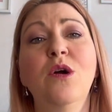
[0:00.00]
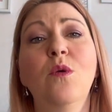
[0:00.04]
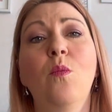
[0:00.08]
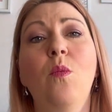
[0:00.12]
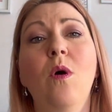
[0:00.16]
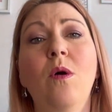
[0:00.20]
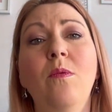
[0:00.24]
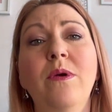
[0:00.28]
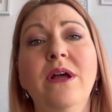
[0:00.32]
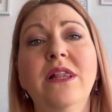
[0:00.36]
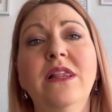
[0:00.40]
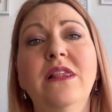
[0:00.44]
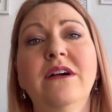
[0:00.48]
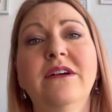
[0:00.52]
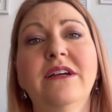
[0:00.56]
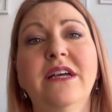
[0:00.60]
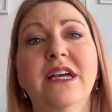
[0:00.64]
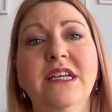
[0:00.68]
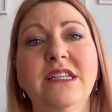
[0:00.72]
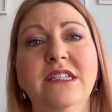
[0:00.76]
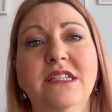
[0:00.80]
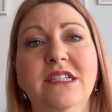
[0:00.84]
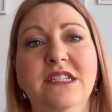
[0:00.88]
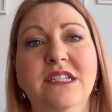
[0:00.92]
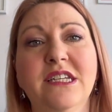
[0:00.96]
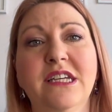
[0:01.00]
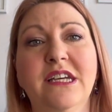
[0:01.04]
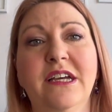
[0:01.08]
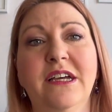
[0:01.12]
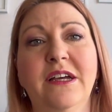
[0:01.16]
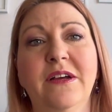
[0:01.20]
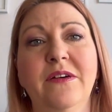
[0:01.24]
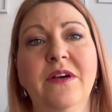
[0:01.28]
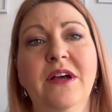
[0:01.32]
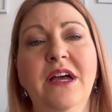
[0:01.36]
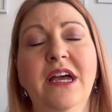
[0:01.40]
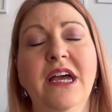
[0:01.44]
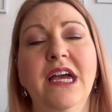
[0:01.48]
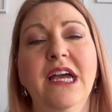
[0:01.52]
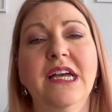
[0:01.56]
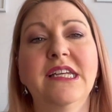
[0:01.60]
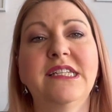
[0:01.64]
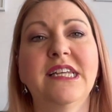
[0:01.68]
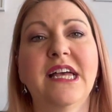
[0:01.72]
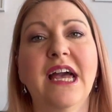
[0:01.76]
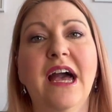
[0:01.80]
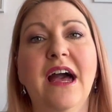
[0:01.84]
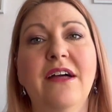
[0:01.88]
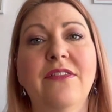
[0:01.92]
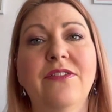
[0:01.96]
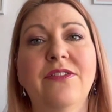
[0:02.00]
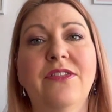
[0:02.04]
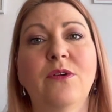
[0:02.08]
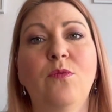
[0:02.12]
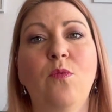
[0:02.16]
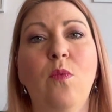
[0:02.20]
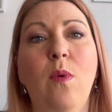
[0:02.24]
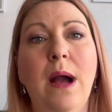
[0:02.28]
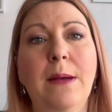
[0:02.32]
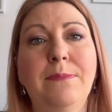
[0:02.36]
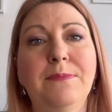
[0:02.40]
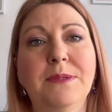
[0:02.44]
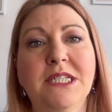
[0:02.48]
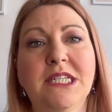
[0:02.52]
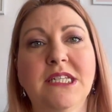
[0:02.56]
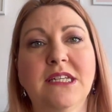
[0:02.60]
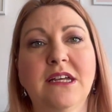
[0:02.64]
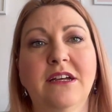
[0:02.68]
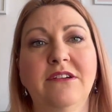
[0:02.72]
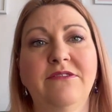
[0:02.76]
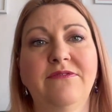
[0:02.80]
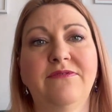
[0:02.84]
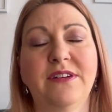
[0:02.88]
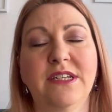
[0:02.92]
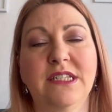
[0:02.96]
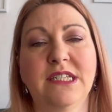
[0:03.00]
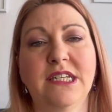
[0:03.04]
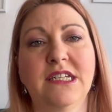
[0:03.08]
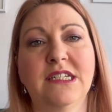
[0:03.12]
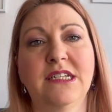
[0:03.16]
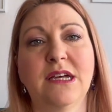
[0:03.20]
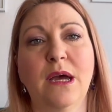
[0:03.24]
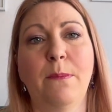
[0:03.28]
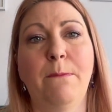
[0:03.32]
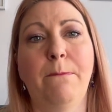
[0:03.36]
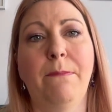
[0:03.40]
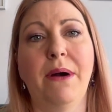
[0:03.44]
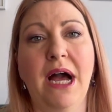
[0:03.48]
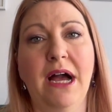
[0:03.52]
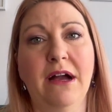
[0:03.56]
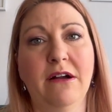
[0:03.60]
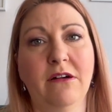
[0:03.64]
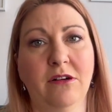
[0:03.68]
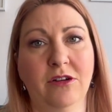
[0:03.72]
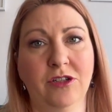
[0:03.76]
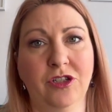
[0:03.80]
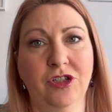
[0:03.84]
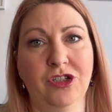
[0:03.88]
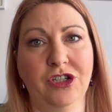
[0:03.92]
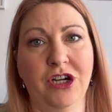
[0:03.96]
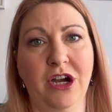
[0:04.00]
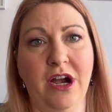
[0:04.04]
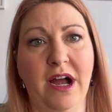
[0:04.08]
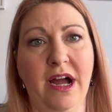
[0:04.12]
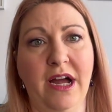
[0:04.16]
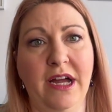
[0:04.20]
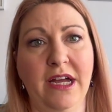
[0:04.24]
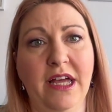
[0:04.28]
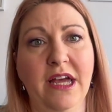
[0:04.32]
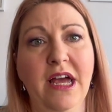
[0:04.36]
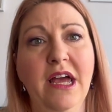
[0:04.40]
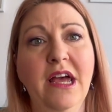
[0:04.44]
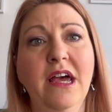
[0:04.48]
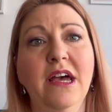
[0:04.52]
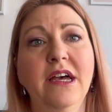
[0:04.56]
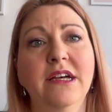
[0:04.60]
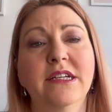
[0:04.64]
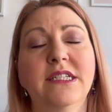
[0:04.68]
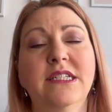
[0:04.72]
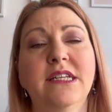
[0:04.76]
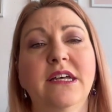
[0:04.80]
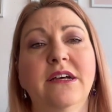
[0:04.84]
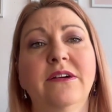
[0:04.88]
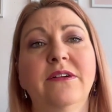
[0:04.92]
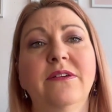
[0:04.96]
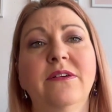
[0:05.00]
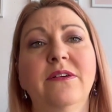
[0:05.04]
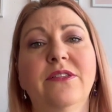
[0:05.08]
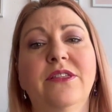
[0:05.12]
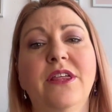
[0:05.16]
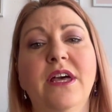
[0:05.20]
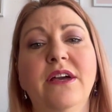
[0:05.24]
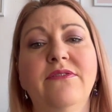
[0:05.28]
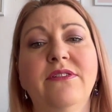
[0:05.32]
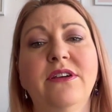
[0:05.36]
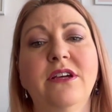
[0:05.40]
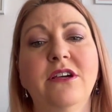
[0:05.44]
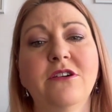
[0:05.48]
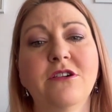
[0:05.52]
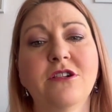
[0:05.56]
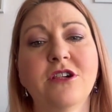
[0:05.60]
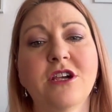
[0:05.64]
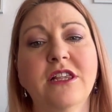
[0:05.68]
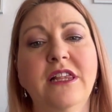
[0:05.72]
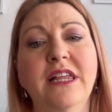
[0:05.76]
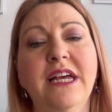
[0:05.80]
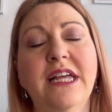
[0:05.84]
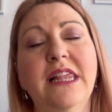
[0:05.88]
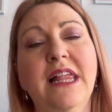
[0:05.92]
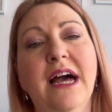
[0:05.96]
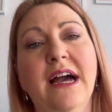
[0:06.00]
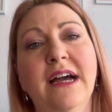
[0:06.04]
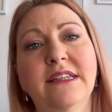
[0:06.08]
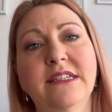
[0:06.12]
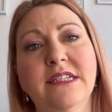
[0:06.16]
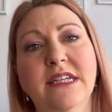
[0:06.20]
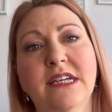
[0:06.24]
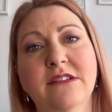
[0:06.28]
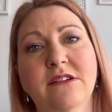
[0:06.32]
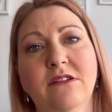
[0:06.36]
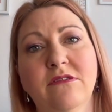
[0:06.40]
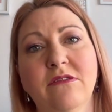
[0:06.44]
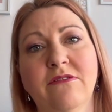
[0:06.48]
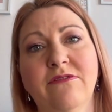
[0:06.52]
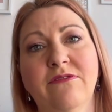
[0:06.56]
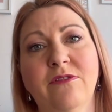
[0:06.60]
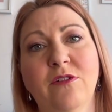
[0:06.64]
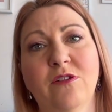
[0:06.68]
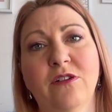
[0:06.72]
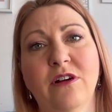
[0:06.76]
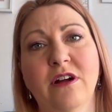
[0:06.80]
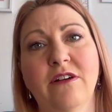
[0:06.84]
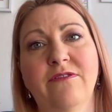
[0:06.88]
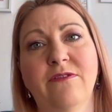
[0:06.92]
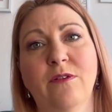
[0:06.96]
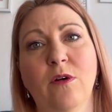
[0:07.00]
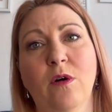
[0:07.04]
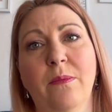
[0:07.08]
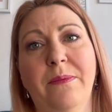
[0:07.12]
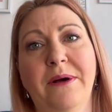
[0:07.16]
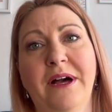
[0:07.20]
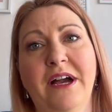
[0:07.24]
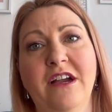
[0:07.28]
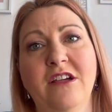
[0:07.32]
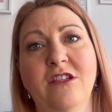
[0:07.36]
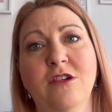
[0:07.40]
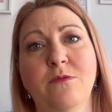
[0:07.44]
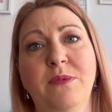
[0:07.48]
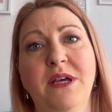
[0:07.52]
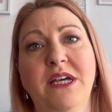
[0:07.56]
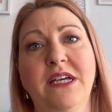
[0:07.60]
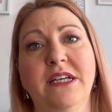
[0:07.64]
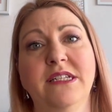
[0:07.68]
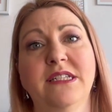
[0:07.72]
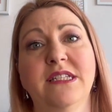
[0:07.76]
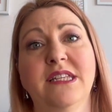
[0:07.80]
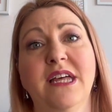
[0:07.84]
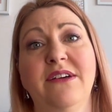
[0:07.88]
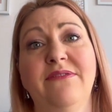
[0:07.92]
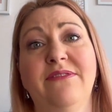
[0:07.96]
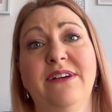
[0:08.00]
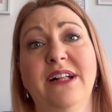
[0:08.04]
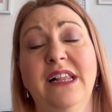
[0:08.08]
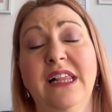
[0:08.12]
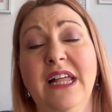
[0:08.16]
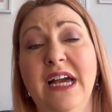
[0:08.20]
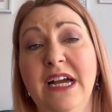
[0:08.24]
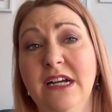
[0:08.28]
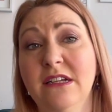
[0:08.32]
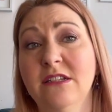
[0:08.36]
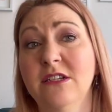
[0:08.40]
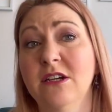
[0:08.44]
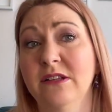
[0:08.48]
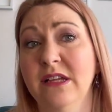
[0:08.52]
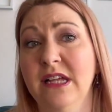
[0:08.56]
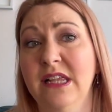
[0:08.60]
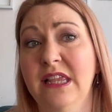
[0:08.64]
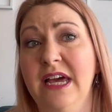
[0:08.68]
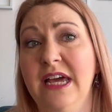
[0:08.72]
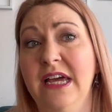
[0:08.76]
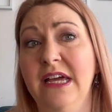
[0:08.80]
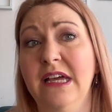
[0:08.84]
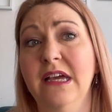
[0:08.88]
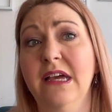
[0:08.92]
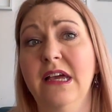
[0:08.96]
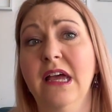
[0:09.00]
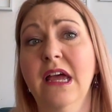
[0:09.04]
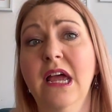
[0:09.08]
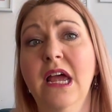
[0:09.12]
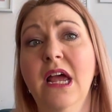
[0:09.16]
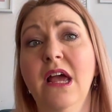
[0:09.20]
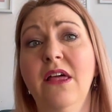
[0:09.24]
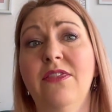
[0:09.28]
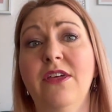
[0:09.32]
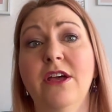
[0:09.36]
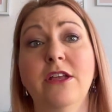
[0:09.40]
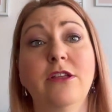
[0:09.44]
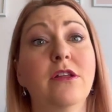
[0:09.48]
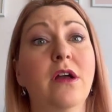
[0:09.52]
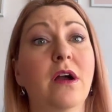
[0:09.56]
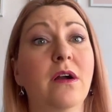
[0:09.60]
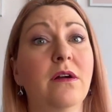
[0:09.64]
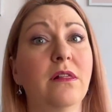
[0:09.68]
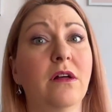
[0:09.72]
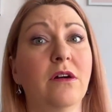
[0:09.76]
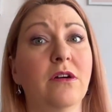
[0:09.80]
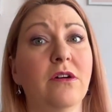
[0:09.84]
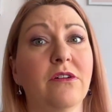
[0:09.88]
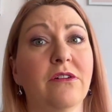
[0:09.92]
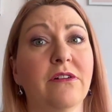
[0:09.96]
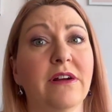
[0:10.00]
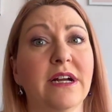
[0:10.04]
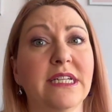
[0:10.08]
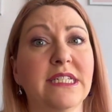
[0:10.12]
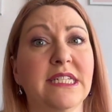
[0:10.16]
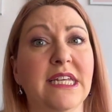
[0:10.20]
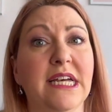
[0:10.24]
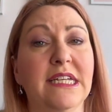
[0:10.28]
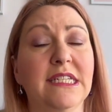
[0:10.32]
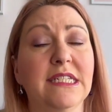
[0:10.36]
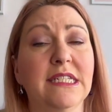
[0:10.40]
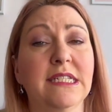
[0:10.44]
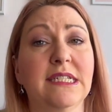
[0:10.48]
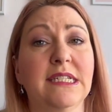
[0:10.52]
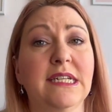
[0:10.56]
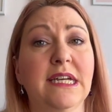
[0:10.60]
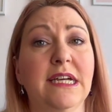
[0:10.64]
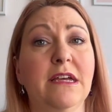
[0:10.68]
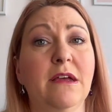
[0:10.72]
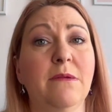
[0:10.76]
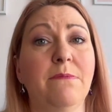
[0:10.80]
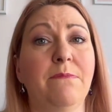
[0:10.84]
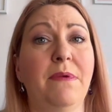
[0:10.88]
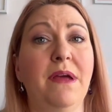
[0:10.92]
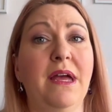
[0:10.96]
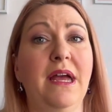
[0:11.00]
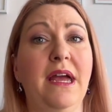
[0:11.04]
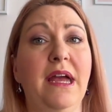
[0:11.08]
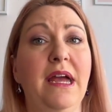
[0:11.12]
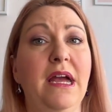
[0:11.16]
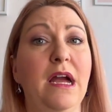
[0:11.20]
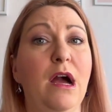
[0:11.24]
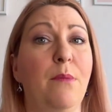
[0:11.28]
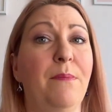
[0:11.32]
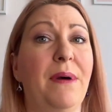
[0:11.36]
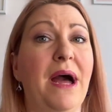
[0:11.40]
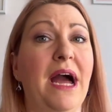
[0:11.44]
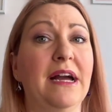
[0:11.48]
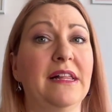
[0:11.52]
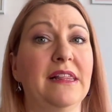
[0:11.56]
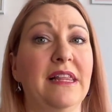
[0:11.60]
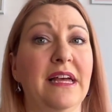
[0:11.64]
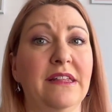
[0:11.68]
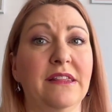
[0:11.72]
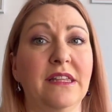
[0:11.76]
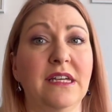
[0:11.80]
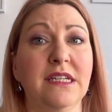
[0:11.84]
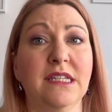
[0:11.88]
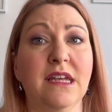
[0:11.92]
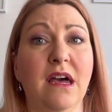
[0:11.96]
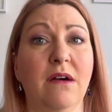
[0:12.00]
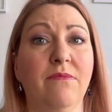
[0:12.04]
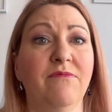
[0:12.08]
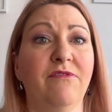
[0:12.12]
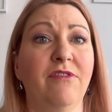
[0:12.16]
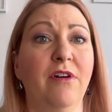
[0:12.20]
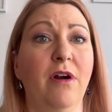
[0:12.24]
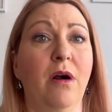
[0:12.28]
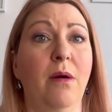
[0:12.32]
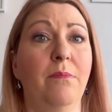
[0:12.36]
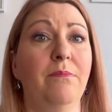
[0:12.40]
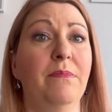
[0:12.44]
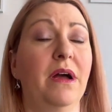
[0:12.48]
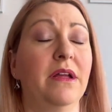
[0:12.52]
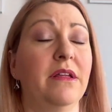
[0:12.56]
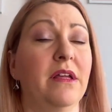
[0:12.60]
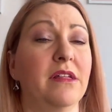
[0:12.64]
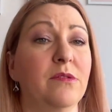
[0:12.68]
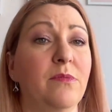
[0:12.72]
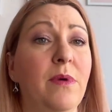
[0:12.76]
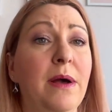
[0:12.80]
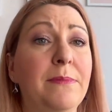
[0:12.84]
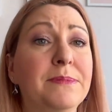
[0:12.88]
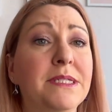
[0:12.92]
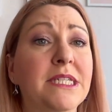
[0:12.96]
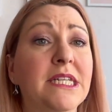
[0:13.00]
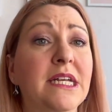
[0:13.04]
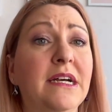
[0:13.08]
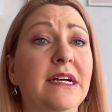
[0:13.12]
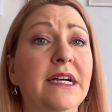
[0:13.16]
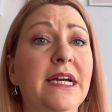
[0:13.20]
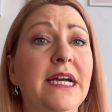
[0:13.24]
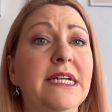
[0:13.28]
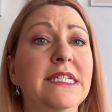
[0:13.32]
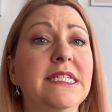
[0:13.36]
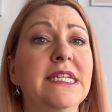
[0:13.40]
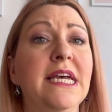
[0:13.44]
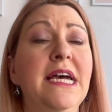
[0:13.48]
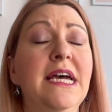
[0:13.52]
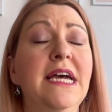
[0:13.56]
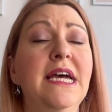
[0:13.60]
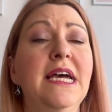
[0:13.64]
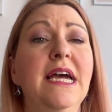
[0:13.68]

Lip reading: What we're looking to do is get the website visitor back on track. So they've usually landed on a 404 page because they've clicked on a link that no longer exists. It could be a backlink that's come from another website.